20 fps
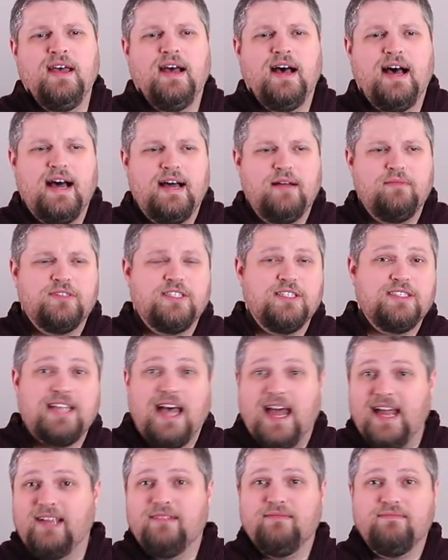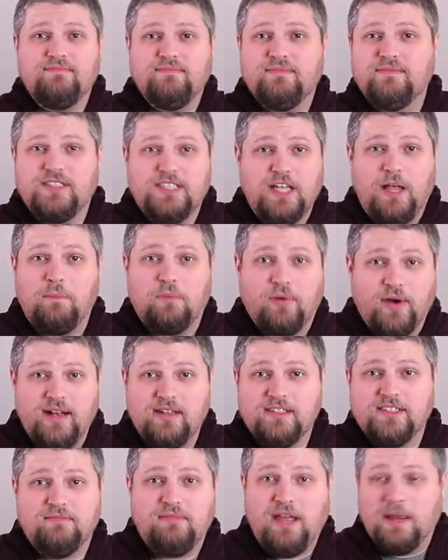Um, since I sell
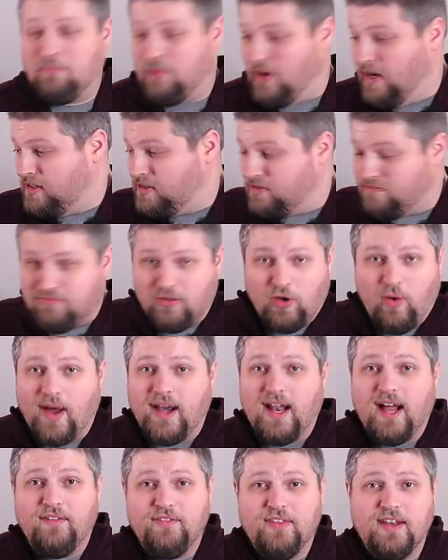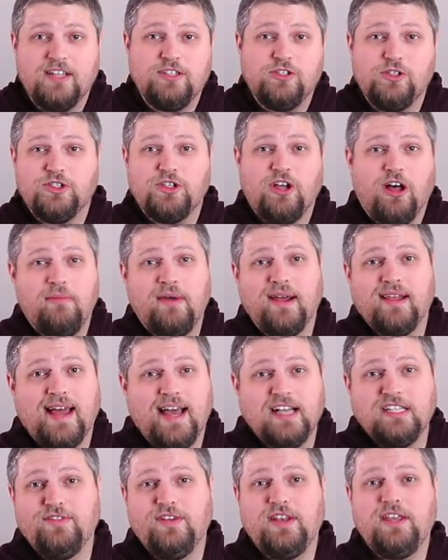prints and make prints quite often, as you saw in my
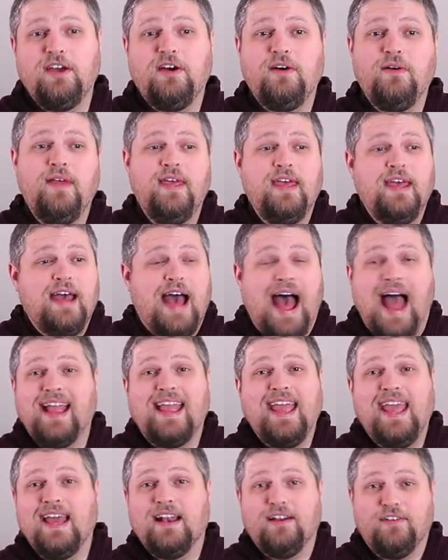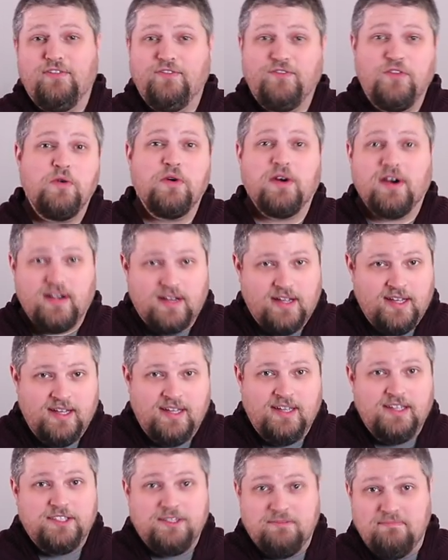last video, I can't afford
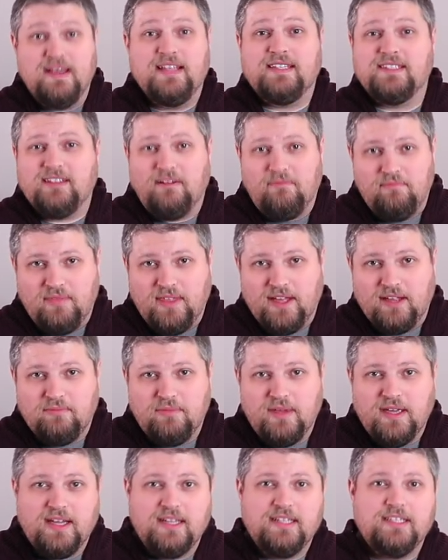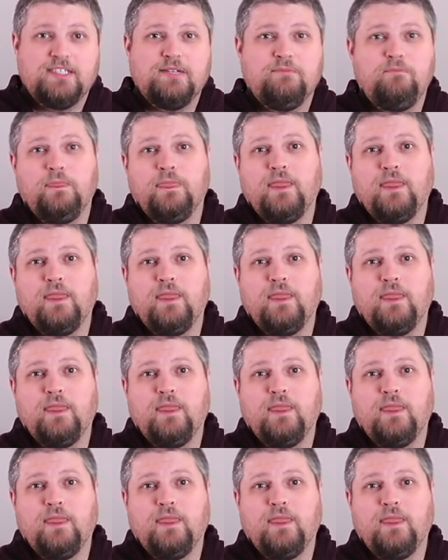to miss something because